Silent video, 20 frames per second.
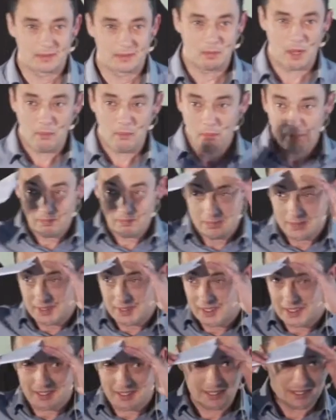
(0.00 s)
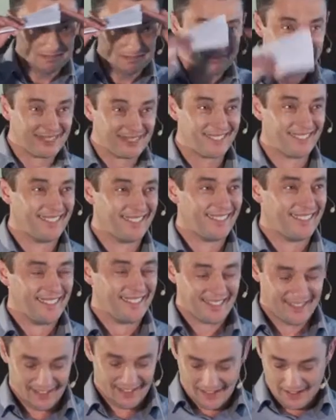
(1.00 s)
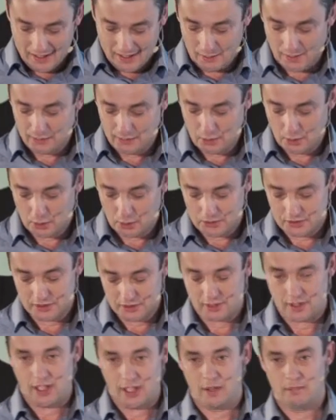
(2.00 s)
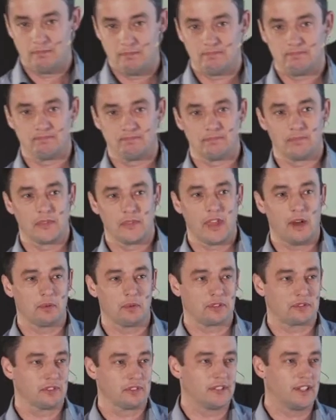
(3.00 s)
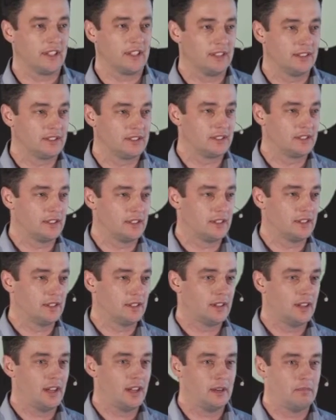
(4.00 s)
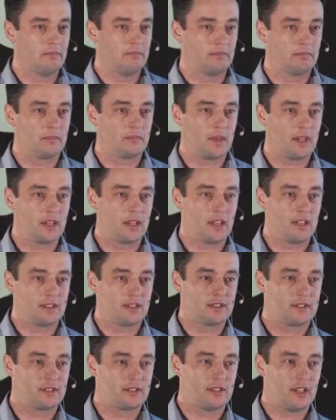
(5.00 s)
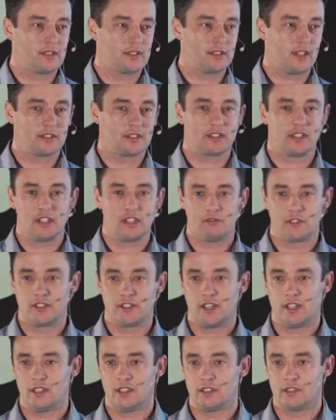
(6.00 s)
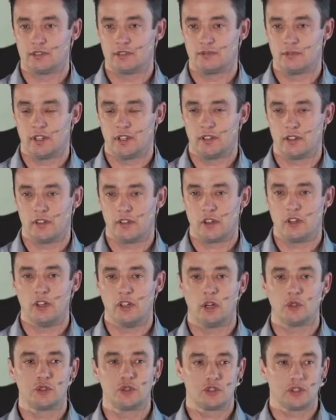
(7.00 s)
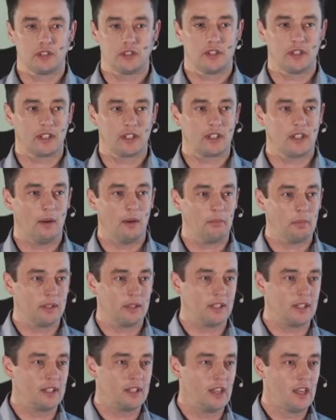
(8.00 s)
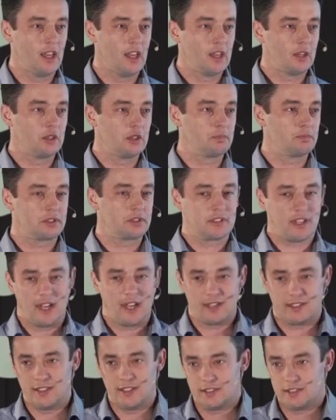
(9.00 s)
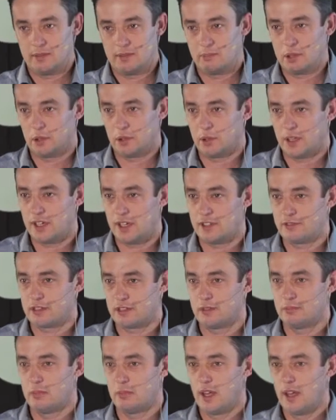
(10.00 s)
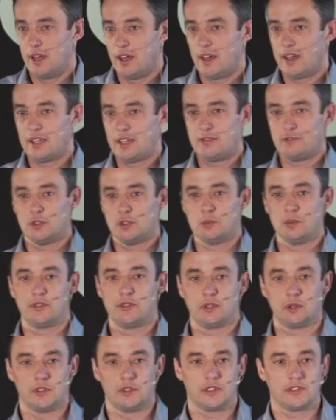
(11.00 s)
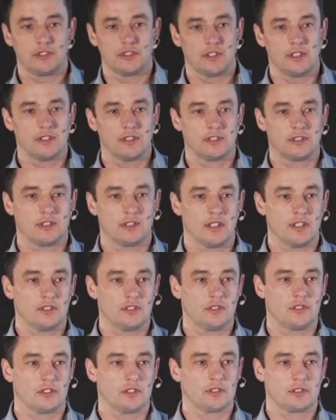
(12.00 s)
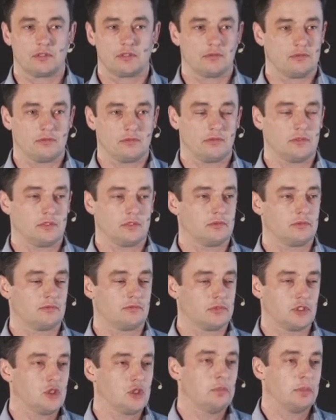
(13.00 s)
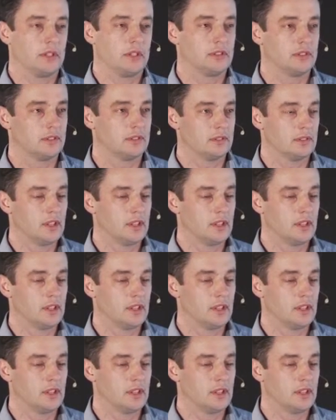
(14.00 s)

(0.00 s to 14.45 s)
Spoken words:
Mum, you there? Well, of course, that's ridiculous, isn't it? It's utterly ridiculous for the notion that a company could protect its employees from any form of illness is just stupid.